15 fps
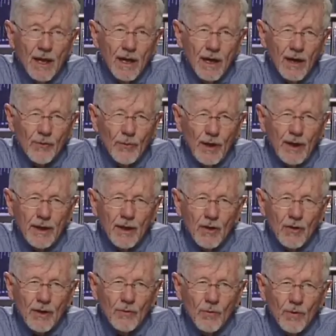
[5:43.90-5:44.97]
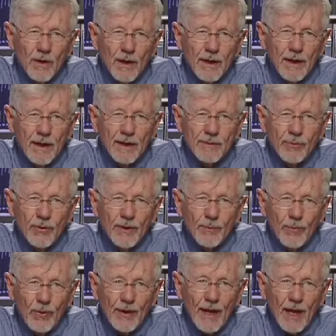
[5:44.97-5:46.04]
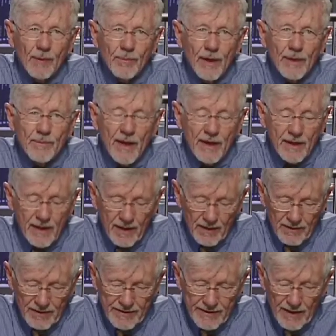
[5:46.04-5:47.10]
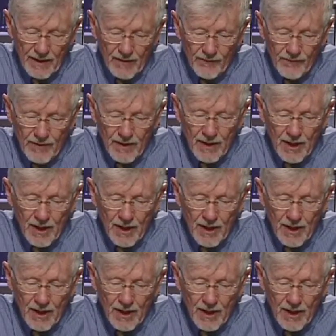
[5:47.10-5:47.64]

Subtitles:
A good one is put out by Medicare itself.